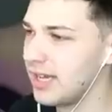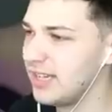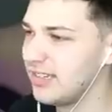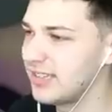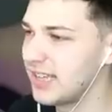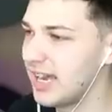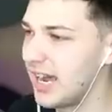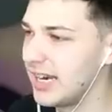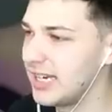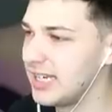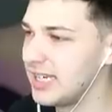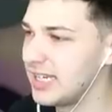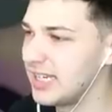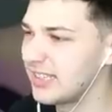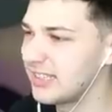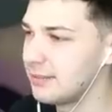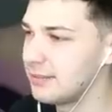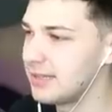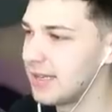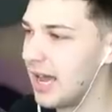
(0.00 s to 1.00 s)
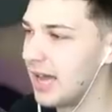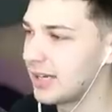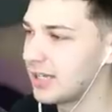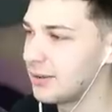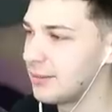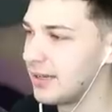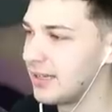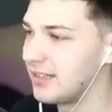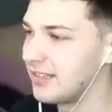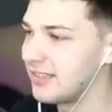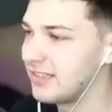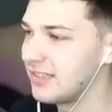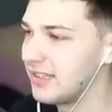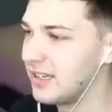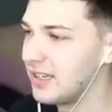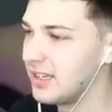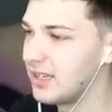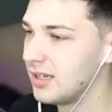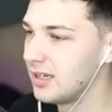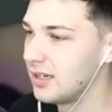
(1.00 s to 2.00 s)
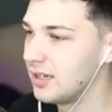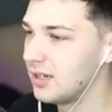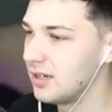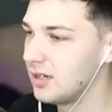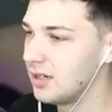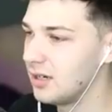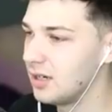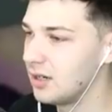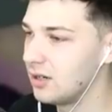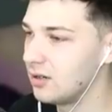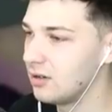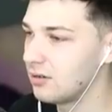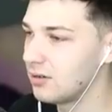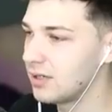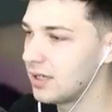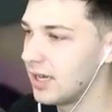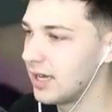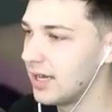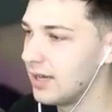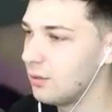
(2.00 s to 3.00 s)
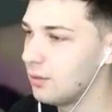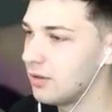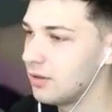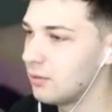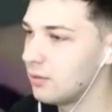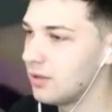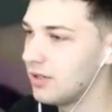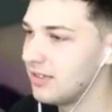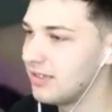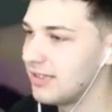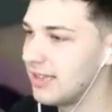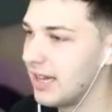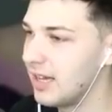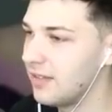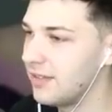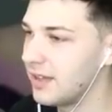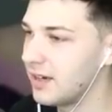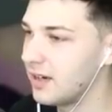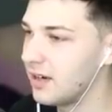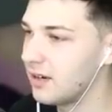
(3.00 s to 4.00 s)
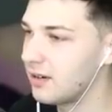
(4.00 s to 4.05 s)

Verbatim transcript: he said, I need to get some documents. Okay, what is down there?